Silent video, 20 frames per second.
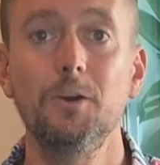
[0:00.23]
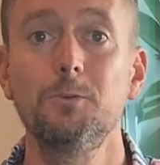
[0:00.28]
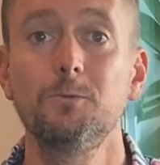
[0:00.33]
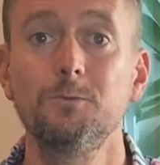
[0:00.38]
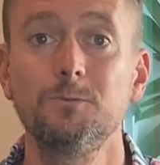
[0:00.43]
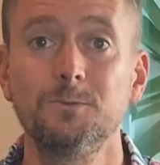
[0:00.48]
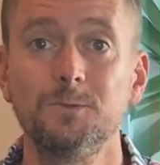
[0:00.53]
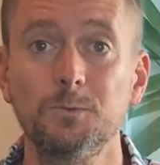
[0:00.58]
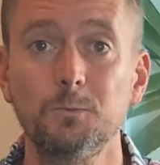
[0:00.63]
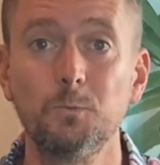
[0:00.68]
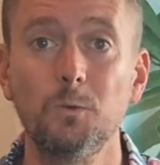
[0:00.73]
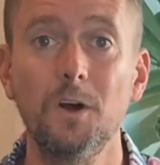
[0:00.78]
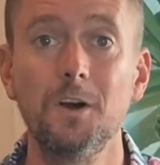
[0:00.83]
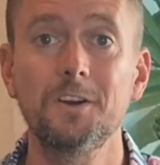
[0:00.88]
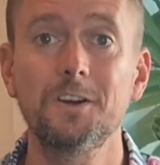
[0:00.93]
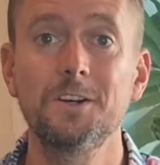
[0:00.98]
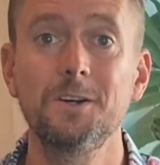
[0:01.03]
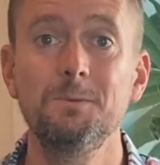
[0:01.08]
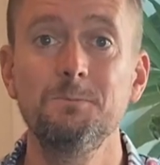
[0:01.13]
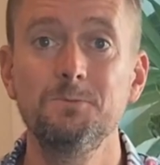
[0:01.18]
Hello
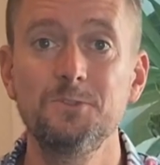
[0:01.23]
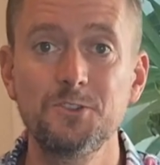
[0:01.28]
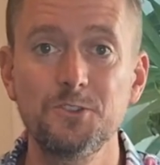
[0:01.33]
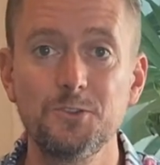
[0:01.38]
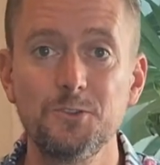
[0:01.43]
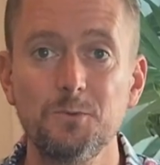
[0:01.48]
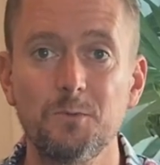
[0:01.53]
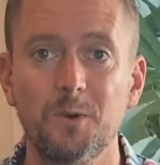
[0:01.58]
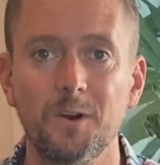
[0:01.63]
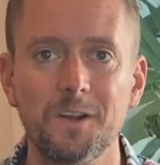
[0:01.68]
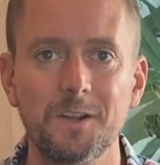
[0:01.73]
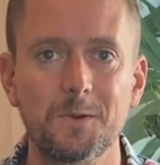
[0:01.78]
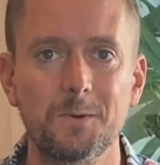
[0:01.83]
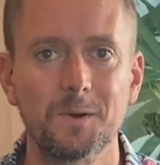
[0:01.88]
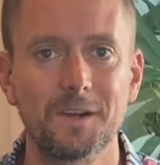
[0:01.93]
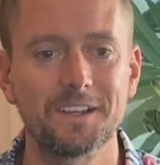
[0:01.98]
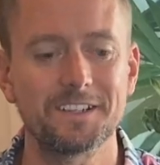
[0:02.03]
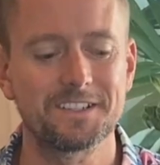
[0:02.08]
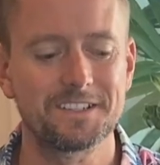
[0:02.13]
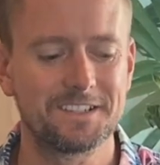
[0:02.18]
and welcome to
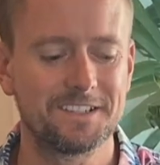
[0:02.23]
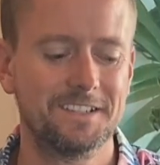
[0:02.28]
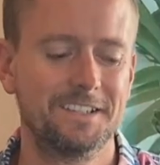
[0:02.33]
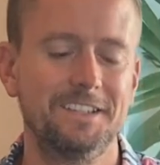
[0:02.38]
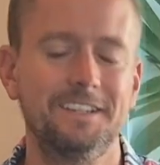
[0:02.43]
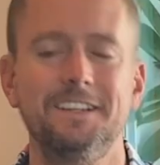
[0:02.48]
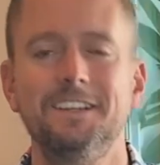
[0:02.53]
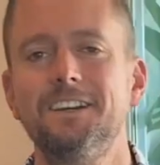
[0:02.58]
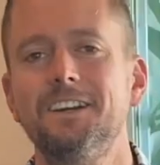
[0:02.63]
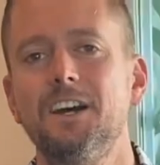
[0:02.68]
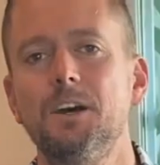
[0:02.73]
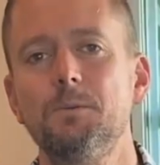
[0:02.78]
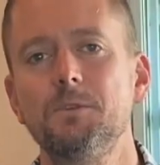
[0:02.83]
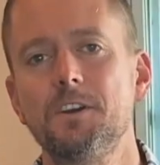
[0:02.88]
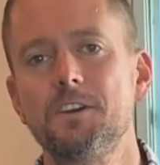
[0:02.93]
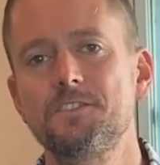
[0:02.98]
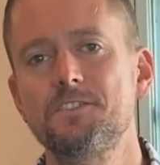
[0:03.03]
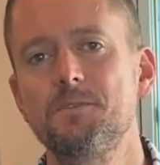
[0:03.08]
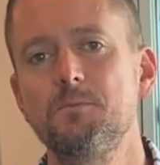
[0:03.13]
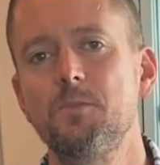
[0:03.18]
Party Quest.
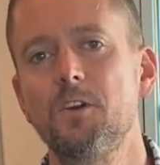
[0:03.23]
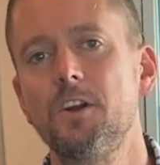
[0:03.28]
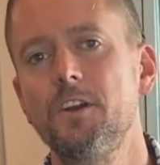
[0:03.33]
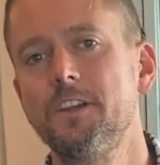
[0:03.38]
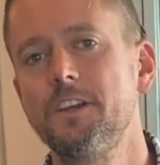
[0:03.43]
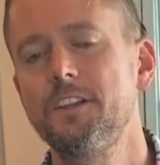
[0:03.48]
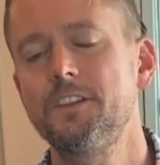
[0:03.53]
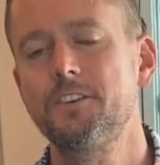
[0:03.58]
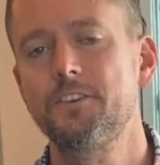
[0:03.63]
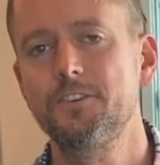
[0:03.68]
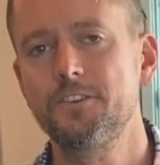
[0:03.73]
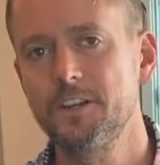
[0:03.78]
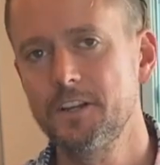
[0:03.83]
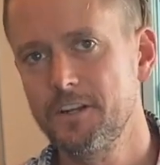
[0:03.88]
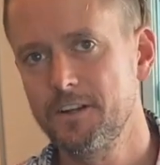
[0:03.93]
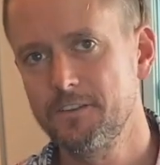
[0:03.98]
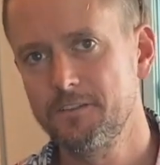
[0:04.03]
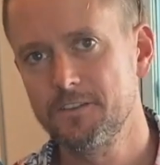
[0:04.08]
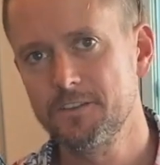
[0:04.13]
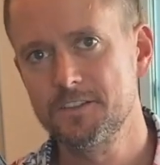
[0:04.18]
I'm Augustin Brawley, the
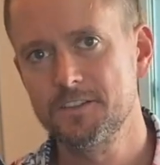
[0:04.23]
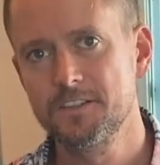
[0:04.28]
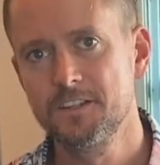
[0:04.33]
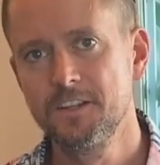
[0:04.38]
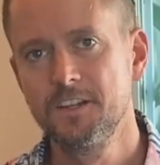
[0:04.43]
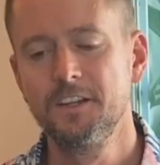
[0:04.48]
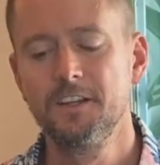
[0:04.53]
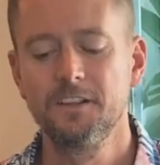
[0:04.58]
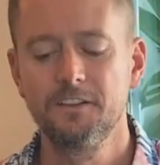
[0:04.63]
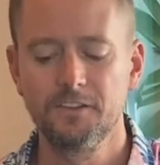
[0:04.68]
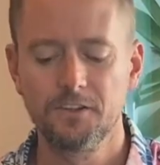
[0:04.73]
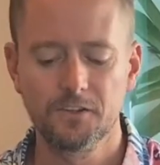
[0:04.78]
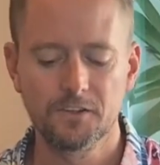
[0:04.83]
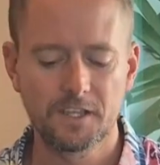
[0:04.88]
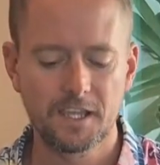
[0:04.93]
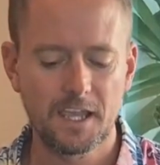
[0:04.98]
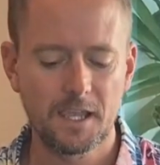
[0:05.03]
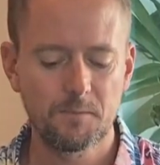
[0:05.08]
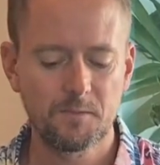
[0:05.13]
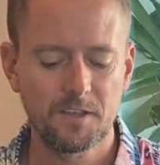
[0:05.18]
creator of this
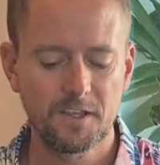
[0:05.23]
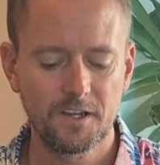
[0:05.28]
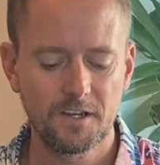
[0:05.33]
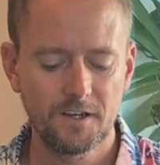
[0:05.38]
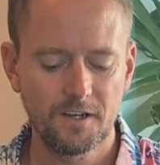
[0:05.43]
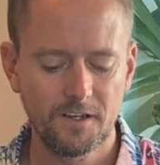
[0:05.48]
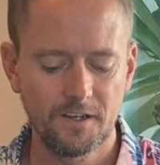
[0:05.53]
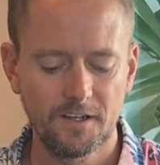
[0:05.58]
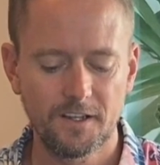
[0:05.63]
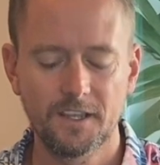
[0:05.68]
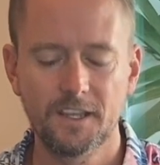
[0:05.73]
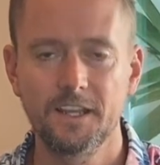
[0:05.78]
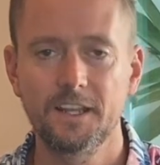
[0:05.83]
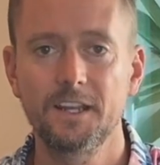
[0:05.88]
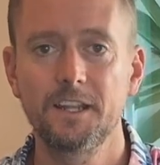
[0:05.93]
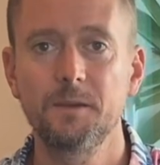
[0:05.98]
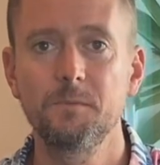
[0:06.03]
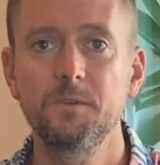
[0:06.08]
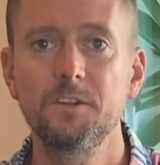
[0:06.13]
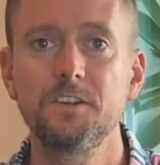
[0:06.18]
little game here,
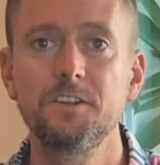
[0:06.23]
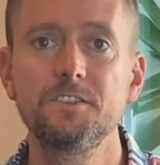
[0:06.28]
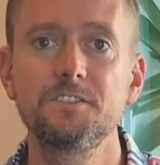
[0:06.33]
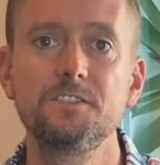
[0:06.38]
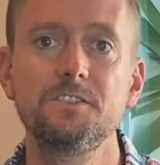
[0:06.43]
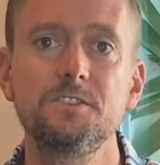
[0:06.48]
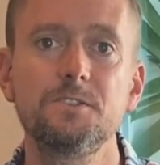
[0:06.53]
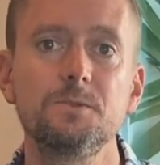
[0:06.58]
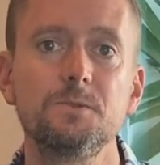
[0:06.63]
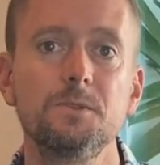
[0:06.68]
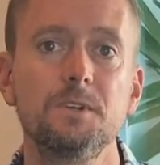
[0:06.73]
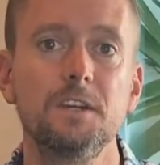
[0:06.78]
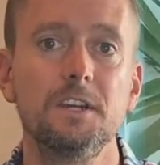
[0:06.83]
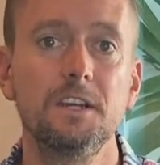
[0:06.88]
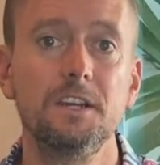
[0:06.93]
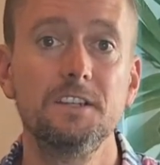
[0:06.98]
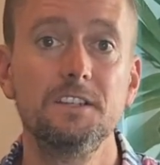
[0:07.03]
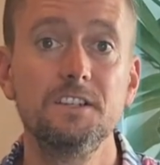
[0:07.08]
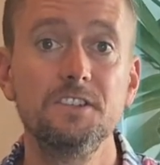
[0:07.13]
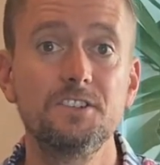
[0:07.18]
and I'm here
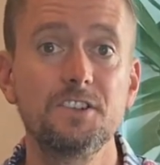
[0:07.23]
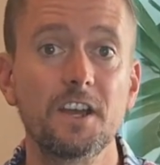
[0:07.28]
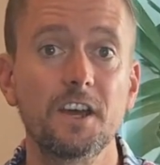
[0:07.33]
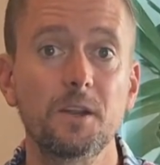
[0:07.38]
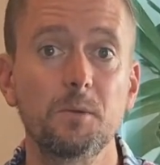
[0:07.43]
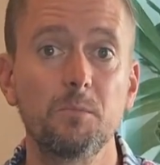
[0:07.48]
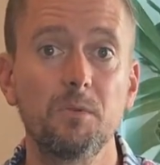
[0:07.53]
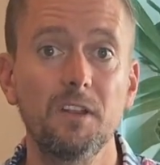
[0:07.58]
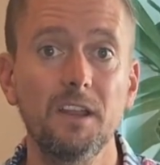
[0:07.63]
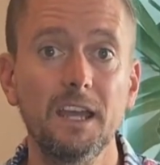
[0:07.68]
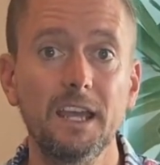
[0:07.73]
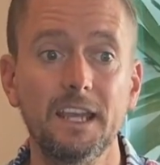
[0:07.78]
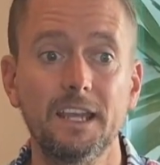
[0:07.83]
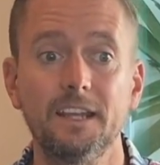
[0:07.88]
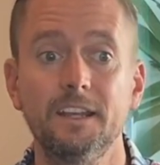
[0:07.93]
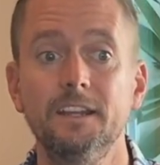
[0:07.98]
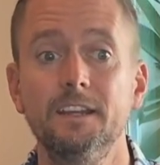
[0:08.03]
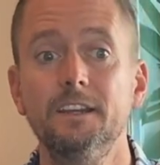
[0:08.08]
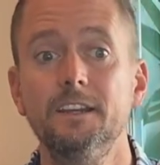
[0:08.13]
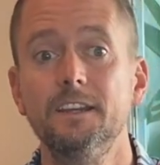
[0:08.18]
to teach you how to
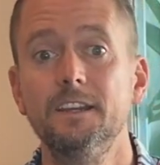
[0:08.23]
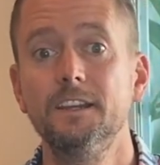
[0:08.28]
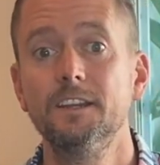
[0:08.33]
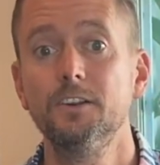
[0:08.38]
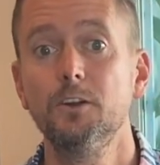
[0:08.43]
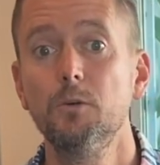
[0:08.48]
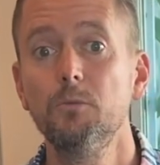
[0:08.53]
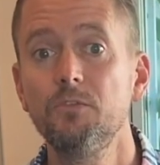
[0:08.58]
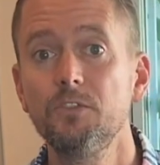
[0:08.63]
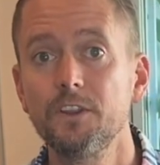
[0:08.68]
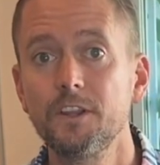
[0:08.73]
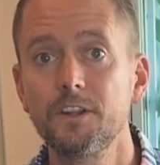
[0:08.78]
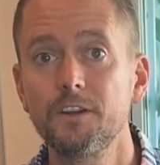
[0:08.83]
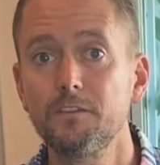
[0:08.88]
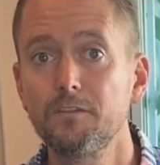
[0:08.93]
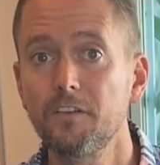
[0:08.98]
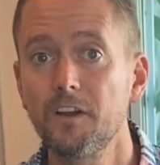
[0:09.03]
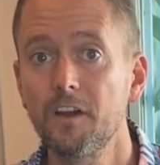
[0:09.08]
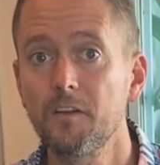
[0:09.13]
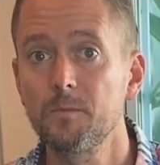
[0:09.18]
play, and
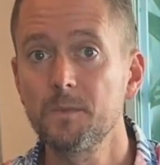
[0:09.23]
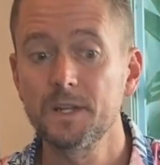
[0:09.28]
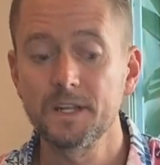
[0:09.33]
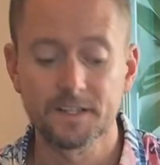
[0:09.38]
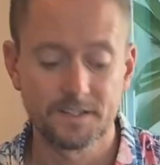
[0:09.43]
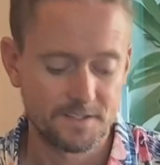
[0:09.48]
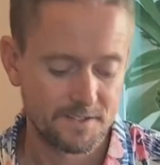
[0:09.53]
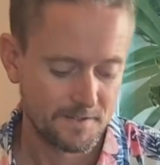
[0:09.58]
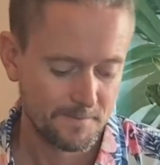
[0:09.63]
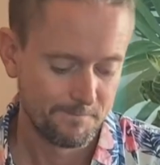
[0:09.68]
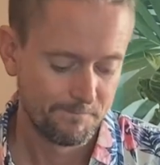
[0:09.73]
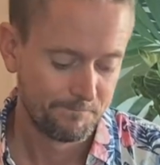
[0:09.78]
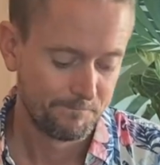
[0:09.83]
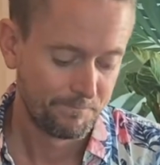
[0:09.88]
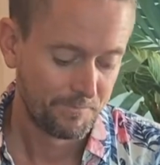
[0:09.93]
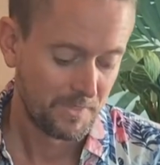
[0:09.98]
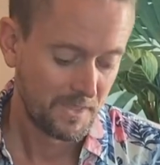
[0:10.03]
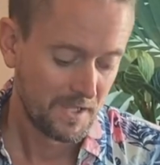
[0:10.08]
hopefully under 5 minutes.